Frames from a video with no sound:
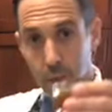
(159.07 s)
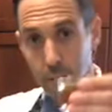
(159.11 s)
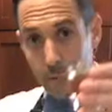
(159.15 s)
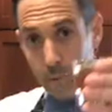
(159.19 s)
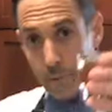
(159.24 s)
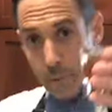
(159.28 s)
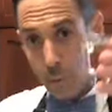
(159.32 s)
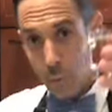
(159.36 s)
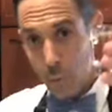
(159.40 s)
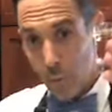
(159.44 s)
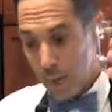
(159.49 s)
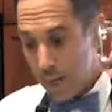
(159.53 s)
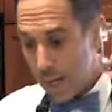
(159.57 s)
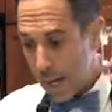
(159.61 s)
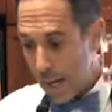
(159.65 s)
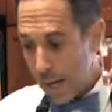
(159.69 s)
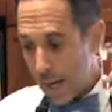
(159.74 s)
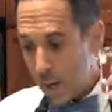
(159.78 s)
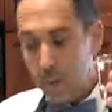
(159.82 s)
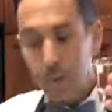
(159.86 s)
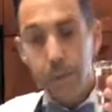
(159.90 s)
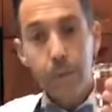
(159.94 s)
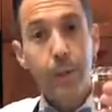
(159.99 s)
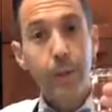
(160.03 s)
1
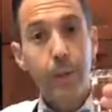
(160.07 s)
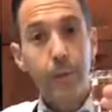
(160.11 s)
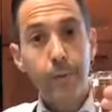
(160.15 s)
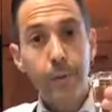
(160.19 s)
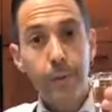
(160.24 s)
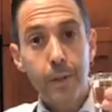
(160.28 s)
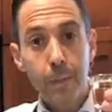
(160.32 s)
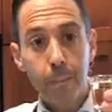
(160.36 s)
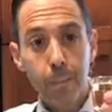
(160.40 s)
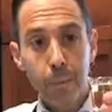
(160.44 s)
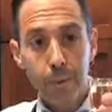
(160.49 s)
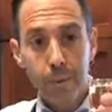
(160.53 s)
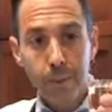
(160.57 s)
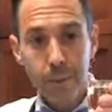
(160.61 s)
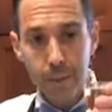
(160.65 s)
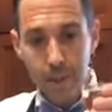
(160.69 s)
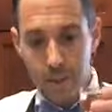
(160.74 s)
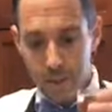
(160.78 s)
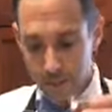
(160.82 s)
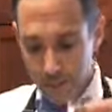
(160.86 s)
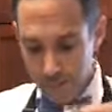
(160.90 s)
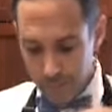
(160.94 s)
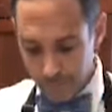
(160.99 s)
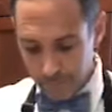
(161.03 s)
ounce of simple
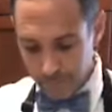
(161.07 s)
syrup.